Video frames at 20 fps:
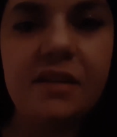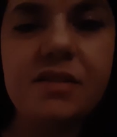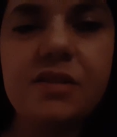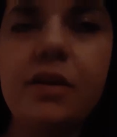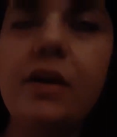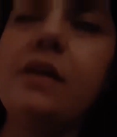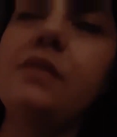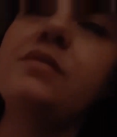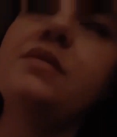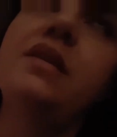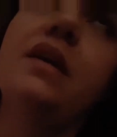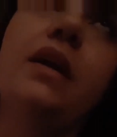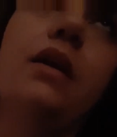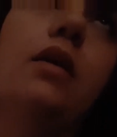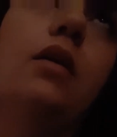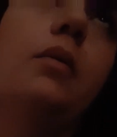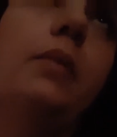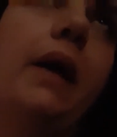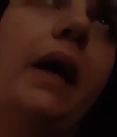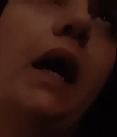So I was thinking,
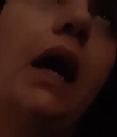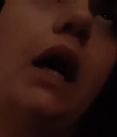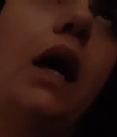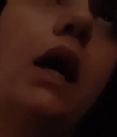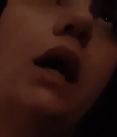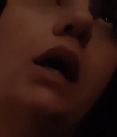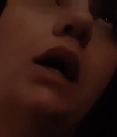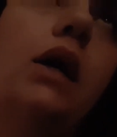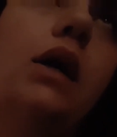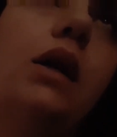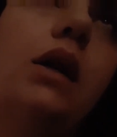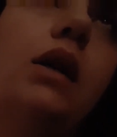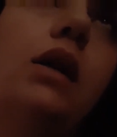oh my God,